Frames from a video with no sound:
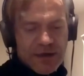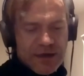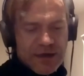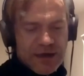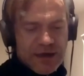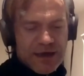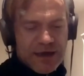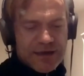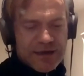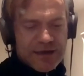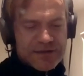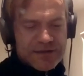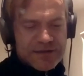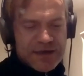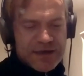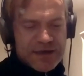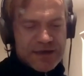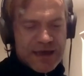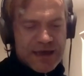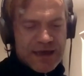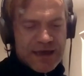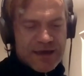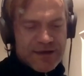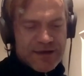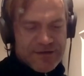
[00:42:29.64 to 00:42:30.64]
And
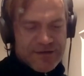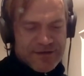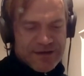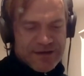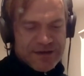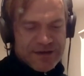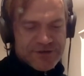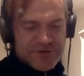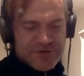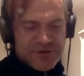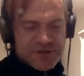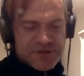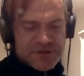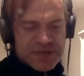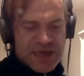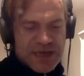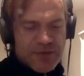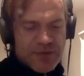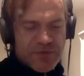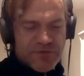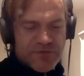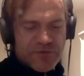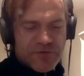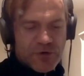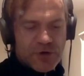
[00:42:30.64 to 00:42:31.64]
uh, as you said
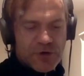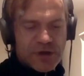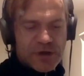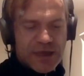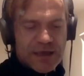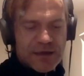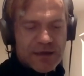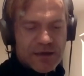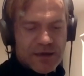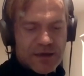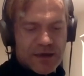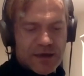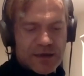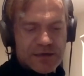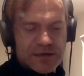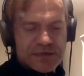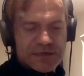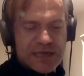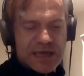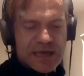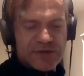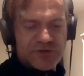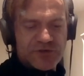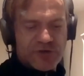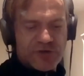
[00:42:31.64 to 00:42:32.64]
before, like uh, a
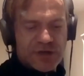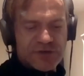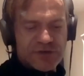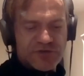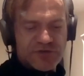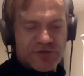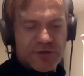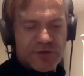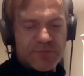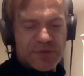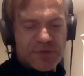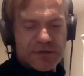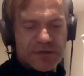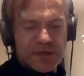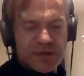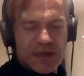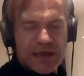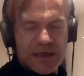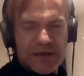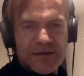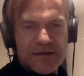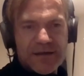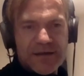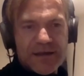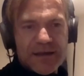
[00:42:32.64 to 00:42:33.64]
hairdryer treatment,
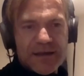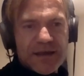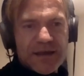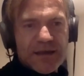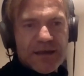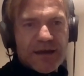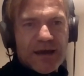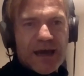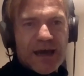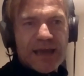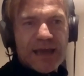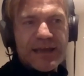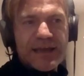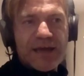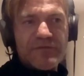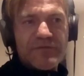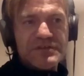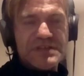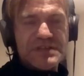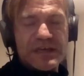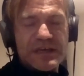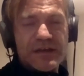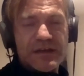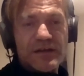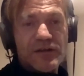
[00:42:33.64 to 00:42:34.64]
uh, I
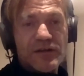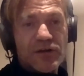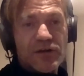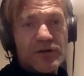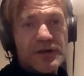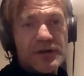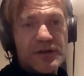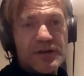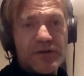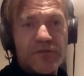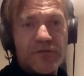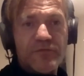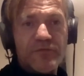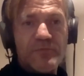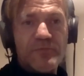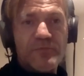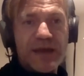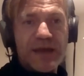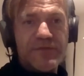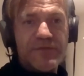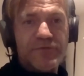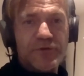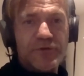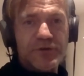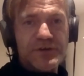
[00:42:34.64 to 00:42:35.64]
never seen it lucky enough in
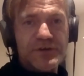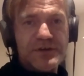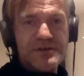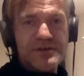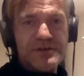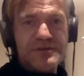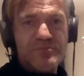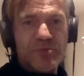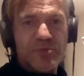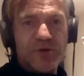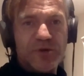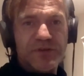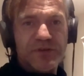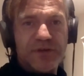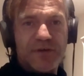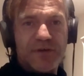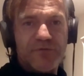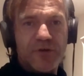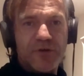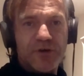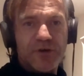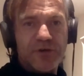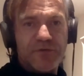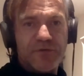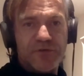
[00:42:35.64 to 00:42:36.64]
my four years, but I've
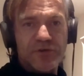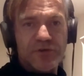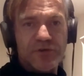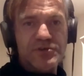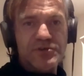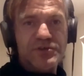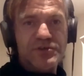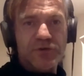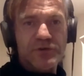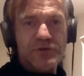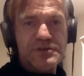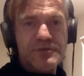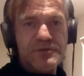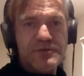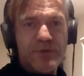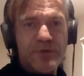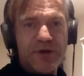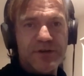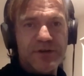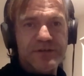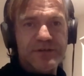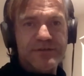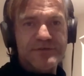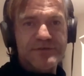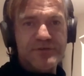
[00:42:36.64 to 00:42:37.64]
heard a few stories about
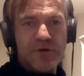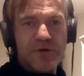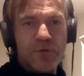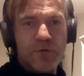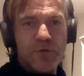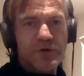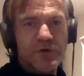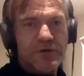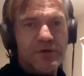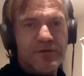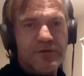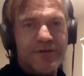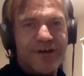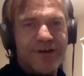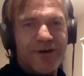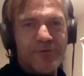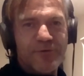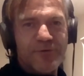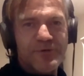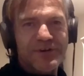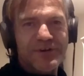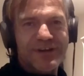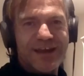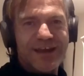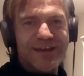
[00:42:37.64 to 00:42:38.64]
it. So I wouldn't, I
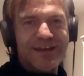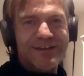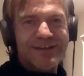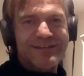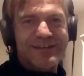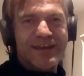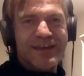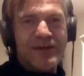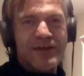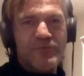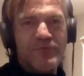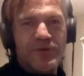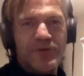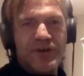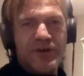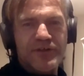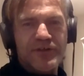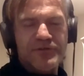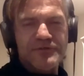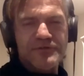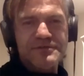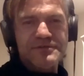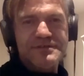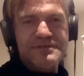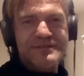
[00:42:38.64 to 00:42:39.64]
wouldn't like to get one of
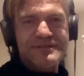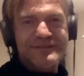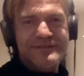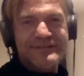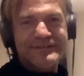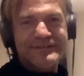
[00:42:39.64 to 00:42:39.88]
those.